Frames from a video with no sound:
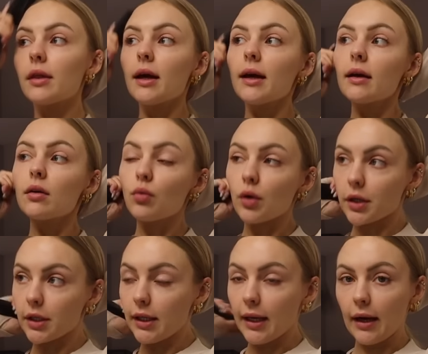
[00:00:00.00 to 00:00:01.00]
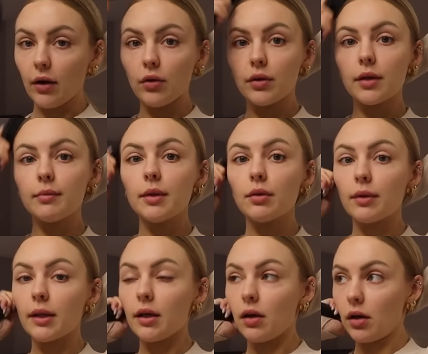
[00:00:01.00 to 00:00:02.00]
that working out can be
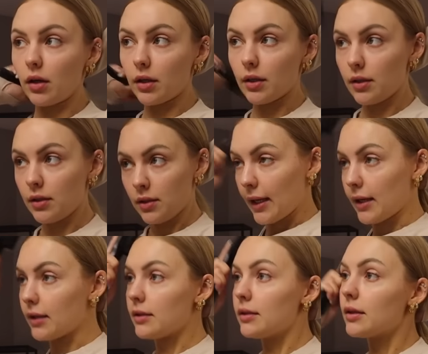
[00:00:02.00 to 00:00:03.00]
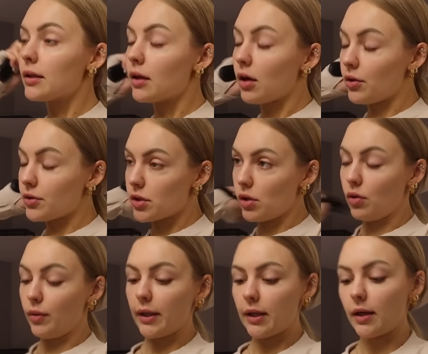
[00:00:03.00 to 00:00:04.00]
really hard and also
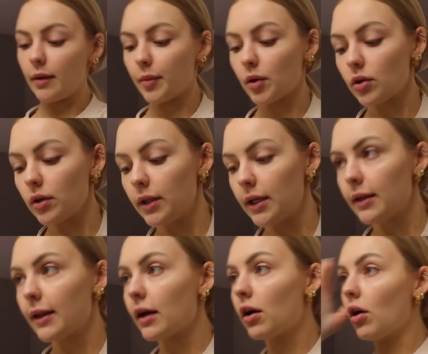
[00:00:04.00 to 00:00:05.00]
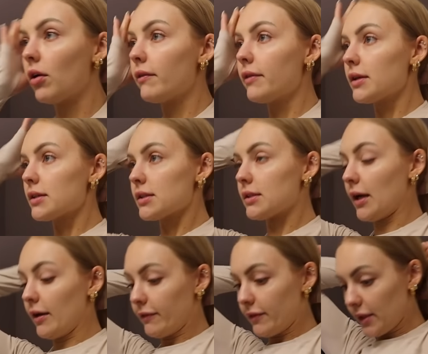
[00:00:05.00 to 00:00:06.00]
waking up early. Like all this
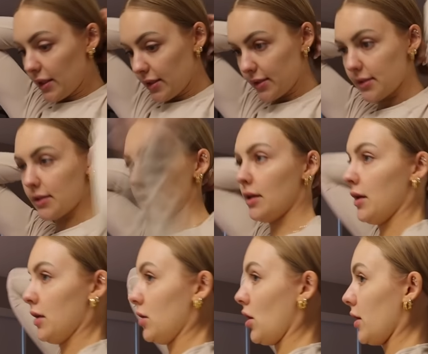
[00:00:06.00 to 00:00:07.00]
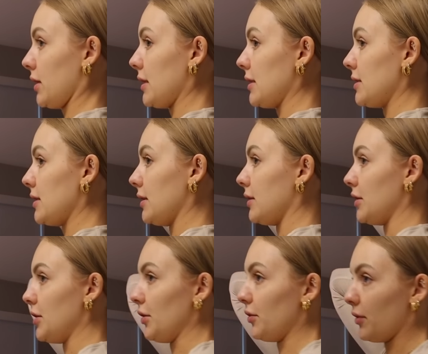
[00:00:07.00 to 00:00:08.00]
stuff is not easy to
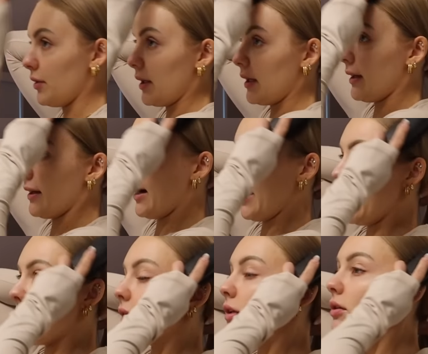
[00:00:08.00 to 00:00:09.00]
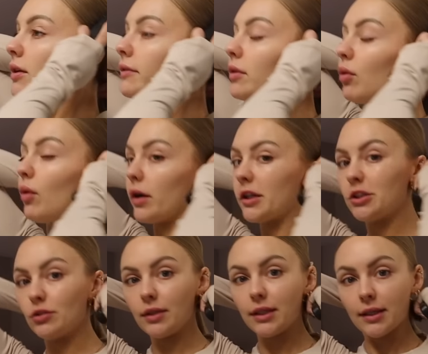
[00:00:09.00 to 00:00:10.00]
do and I don't even want
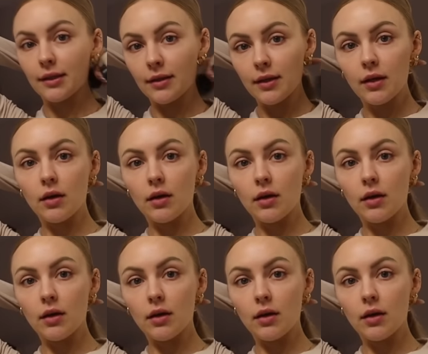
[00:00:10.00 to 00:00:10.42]
to do it